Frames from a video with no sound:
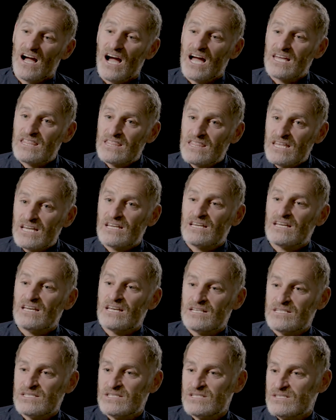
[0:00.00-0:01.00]
I think
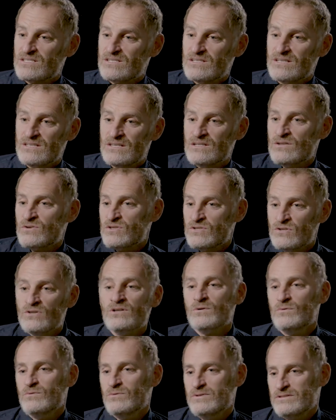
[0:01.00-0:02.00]
it's, you know,
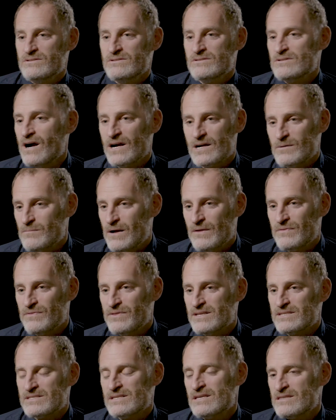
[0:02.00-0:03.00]
Jung would talk about
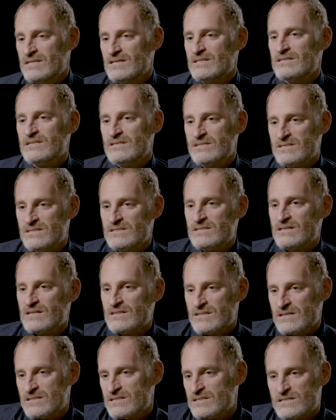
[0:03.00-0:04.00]
this. I think this is
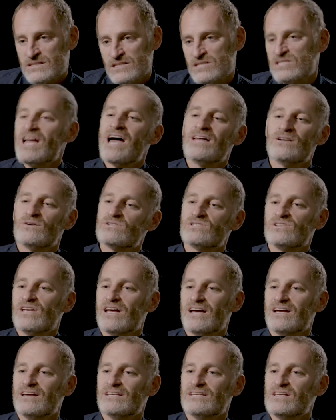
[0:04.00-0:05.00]
like, this is the shadow
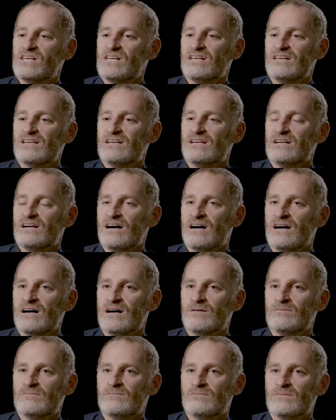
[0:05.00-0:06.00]
side.
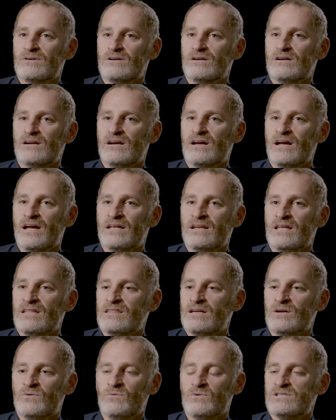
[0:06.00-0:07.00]
And I
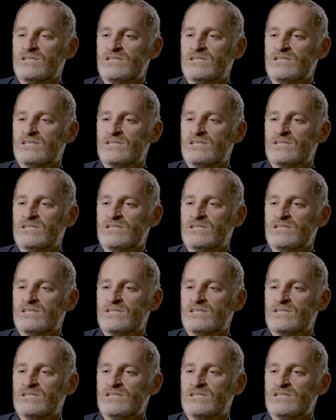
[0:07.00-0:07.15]
think we're